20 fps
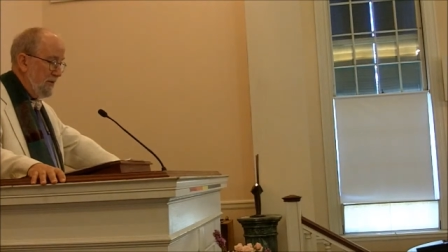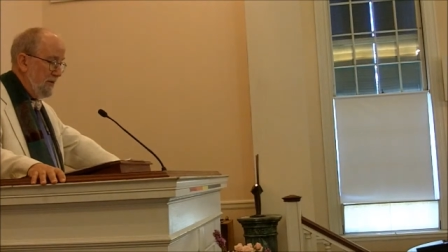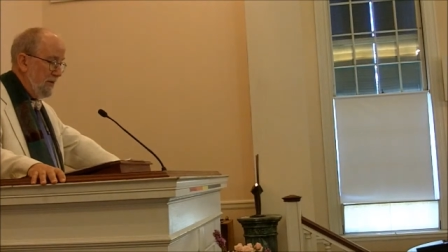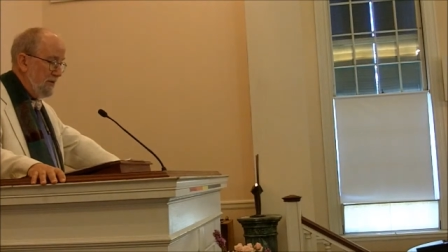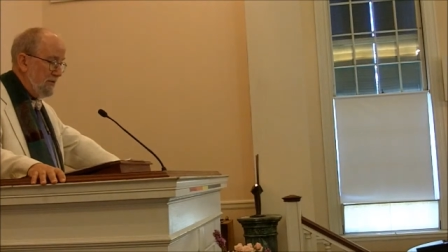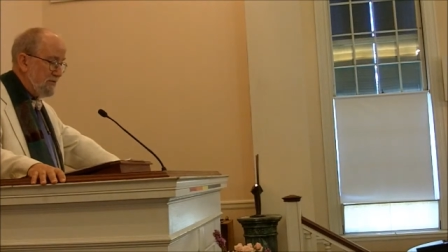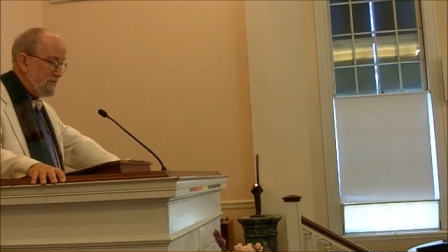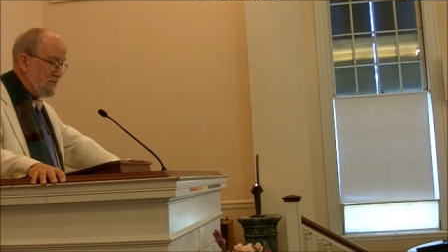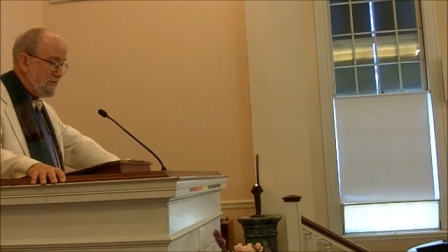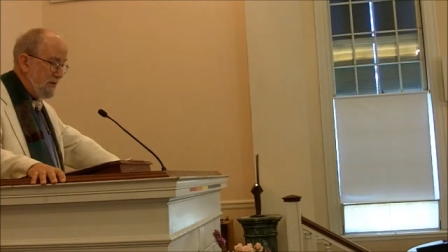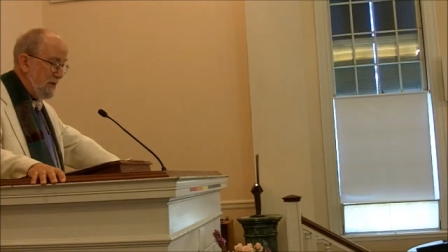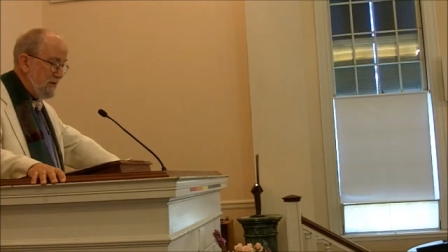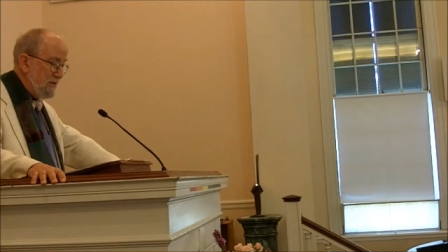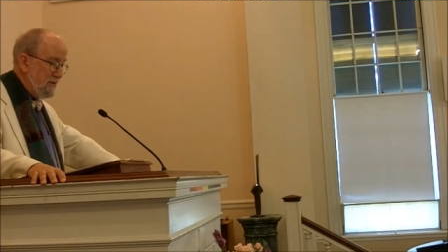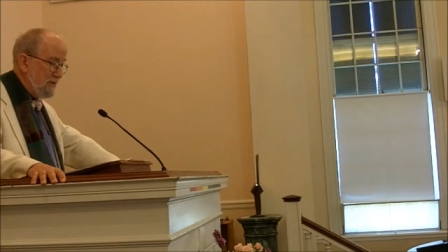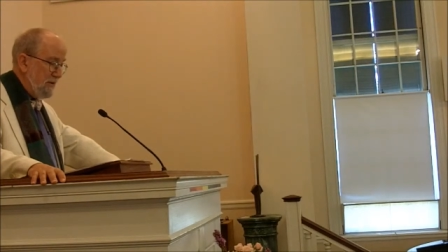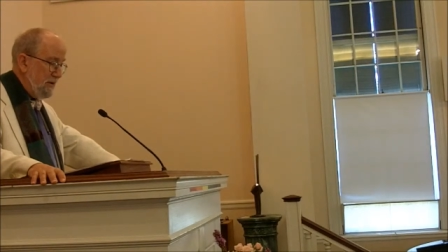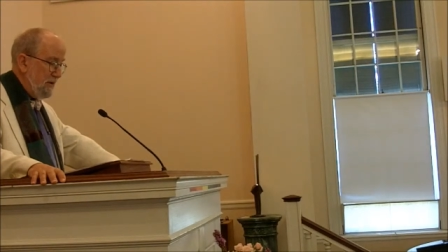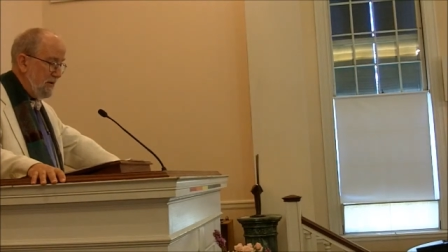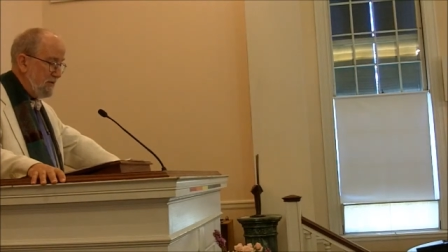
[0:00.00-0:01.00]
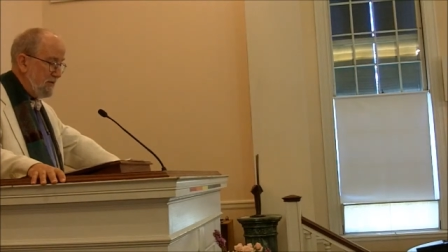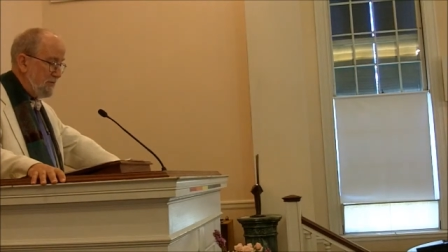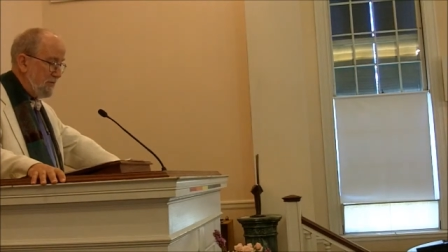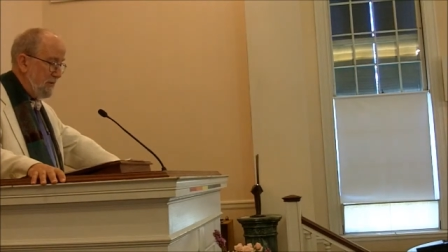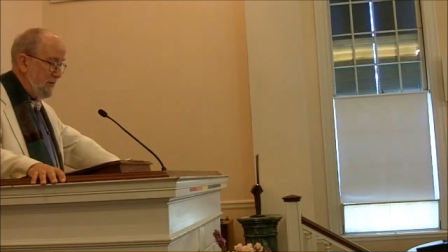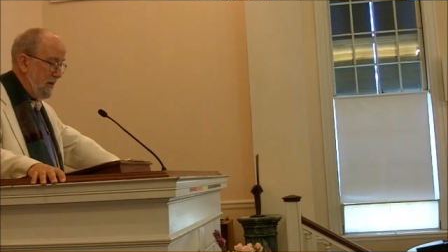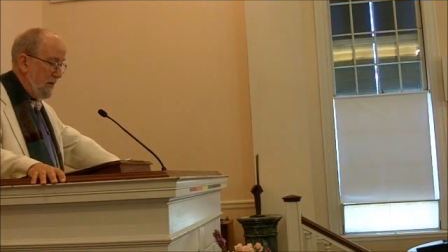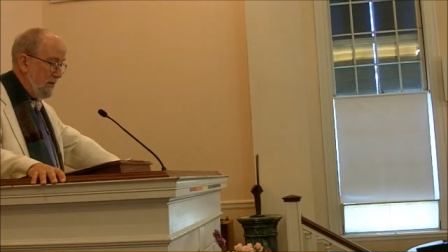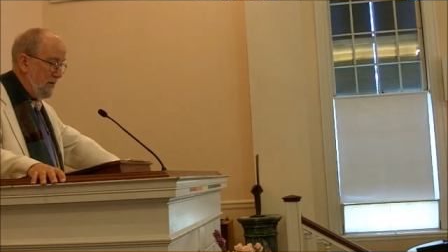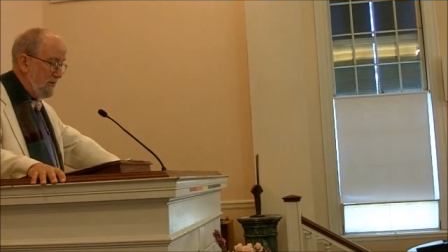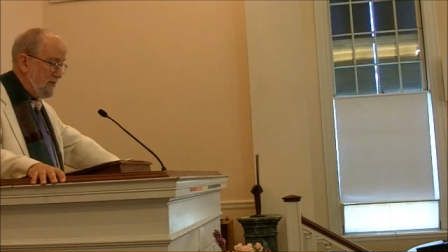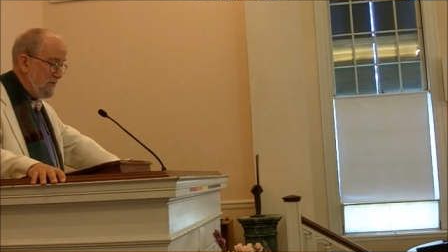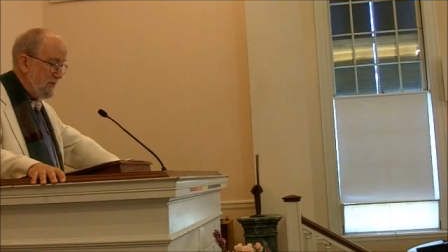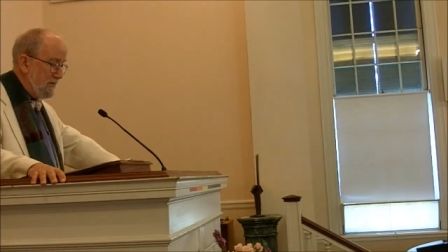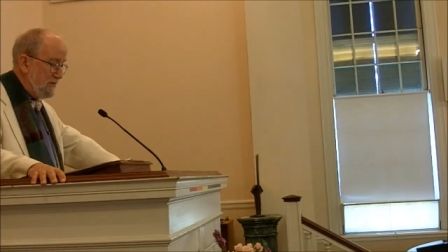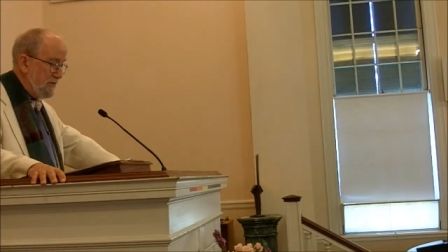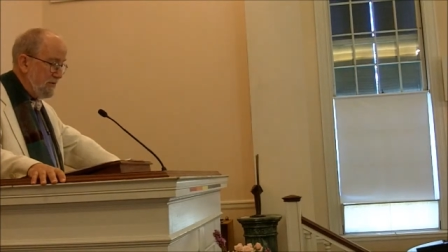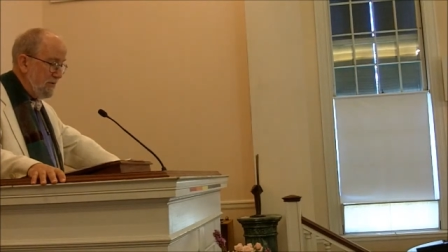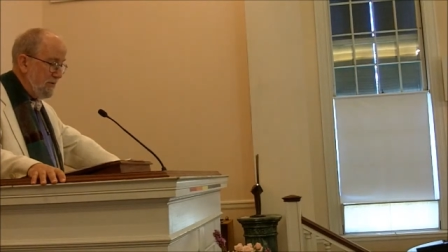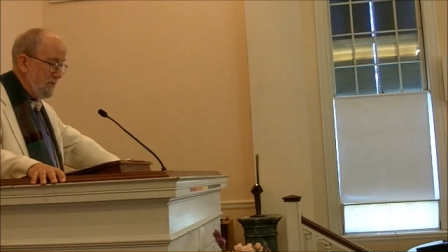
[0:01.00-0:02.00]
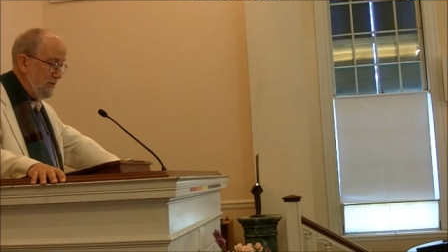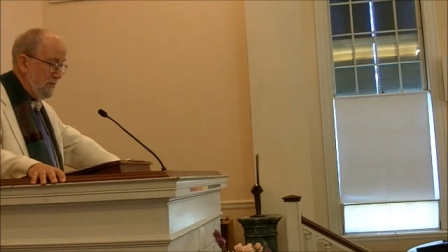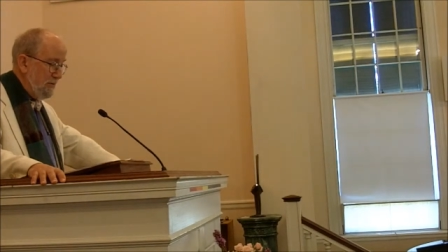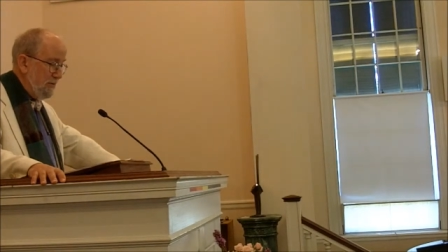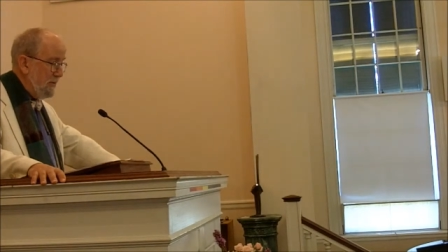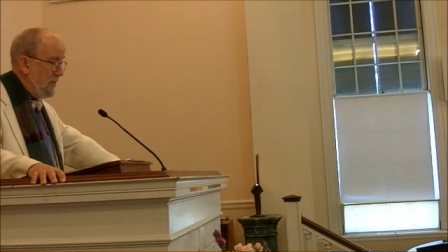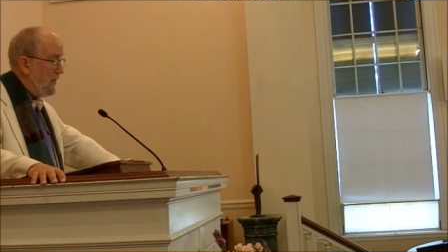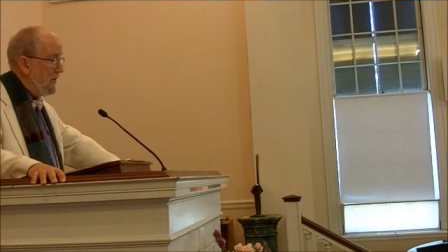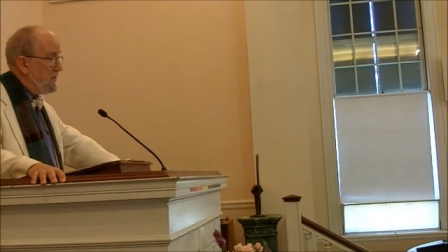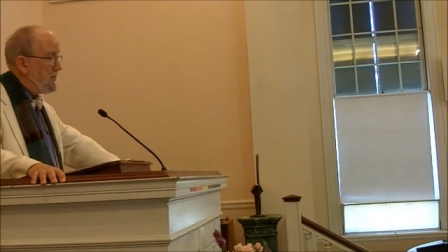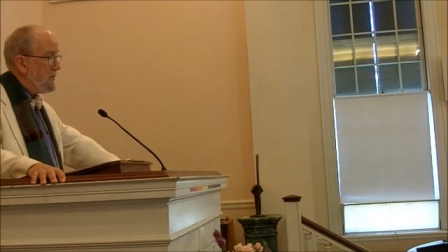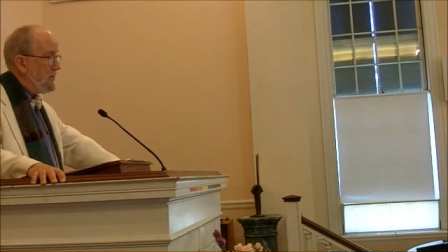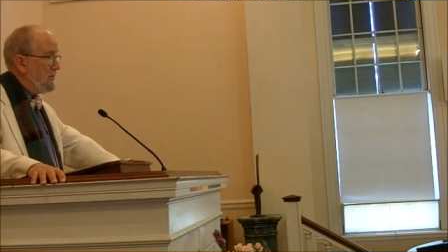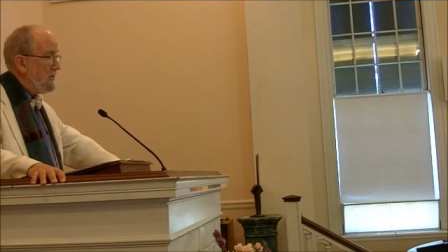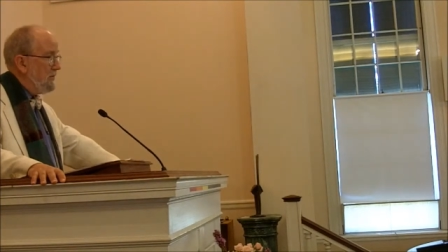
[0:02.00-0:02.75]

estranging us from our essential human nature